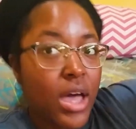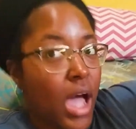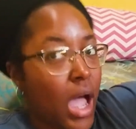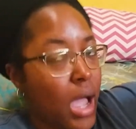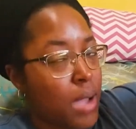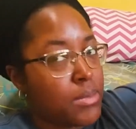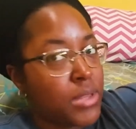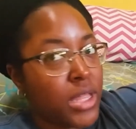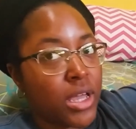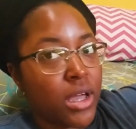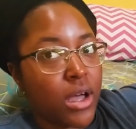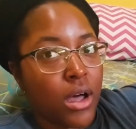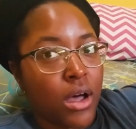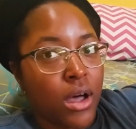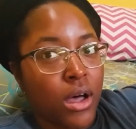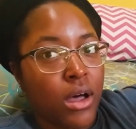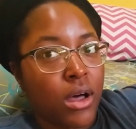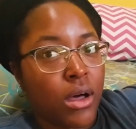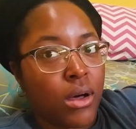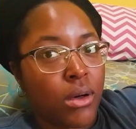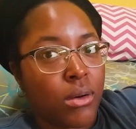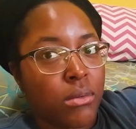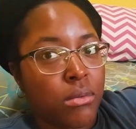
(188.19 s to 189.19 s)
I'm like,
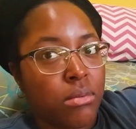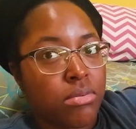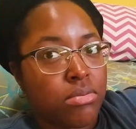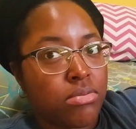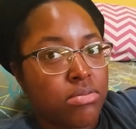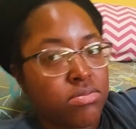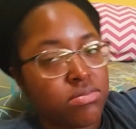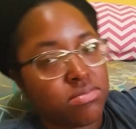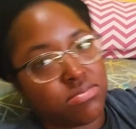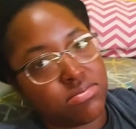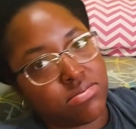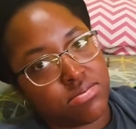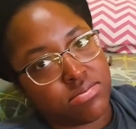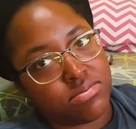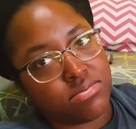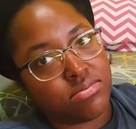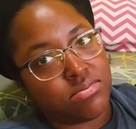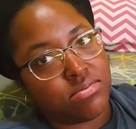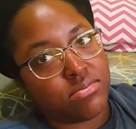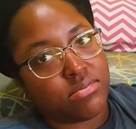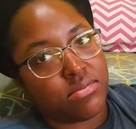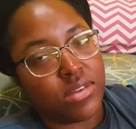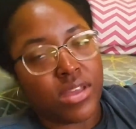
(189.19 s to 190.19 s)
oh,
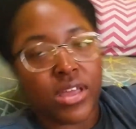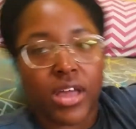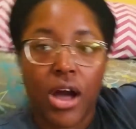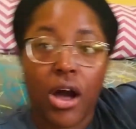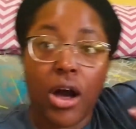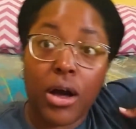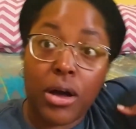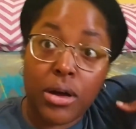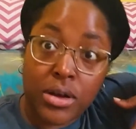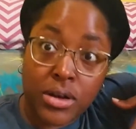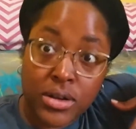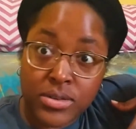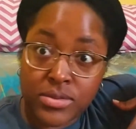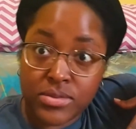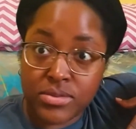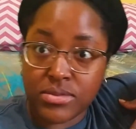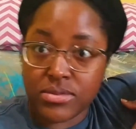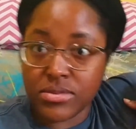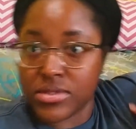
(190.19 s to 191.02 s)
y'all